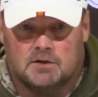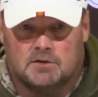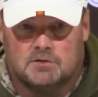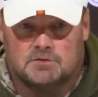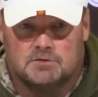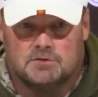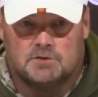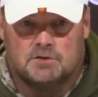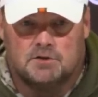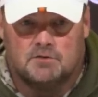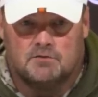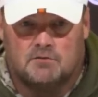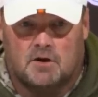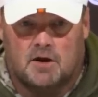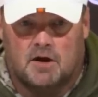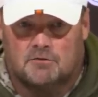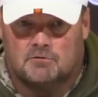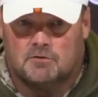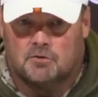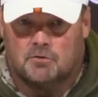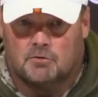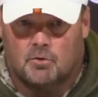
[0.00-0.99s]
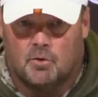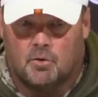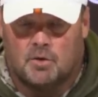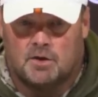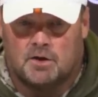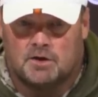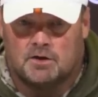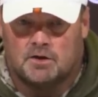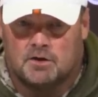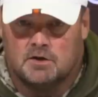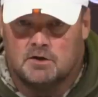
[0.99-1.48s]
So you have to throw
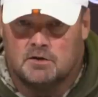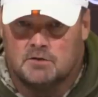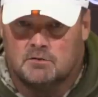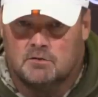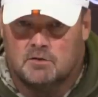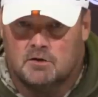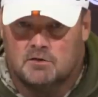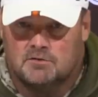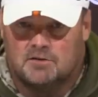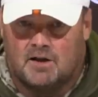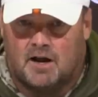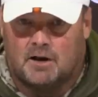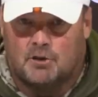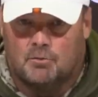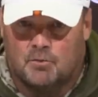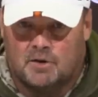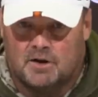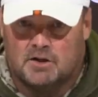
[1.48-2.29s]
it into tight